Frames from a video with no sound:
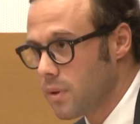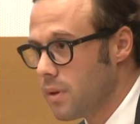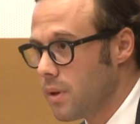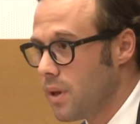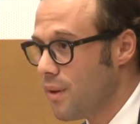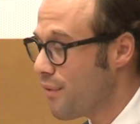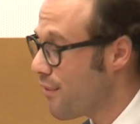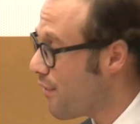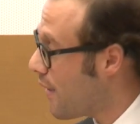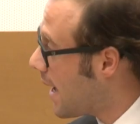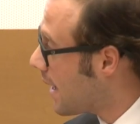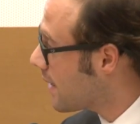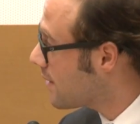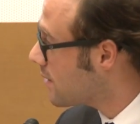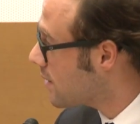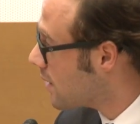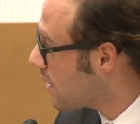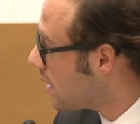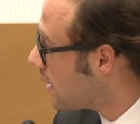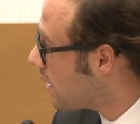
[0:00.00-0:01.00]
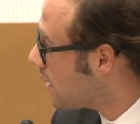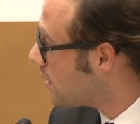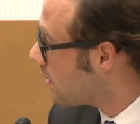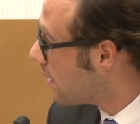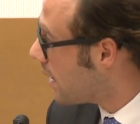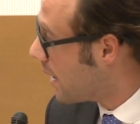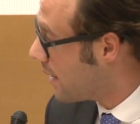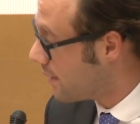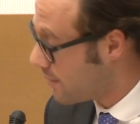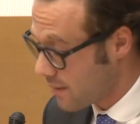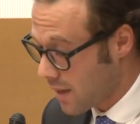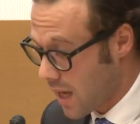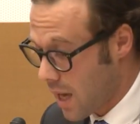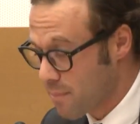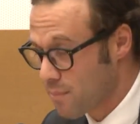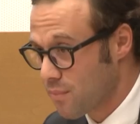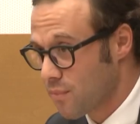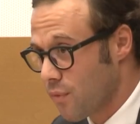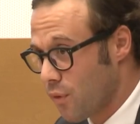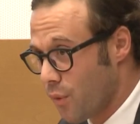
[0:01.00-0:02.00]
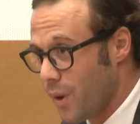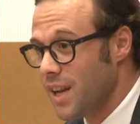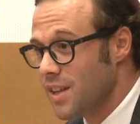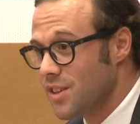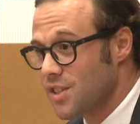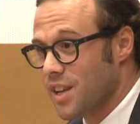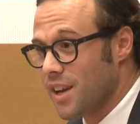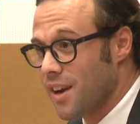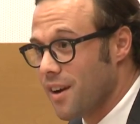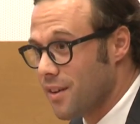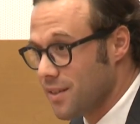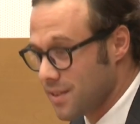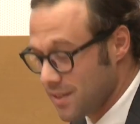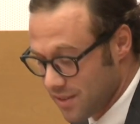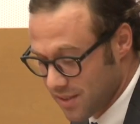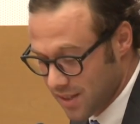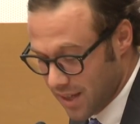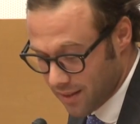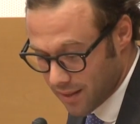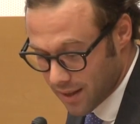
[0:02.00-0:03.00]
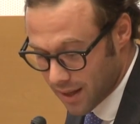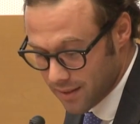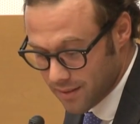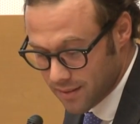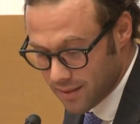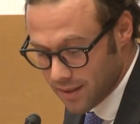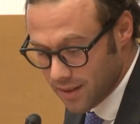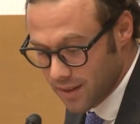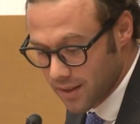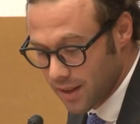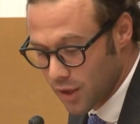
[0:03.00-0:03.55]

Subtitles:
In fact, and I'm really scared in saying that,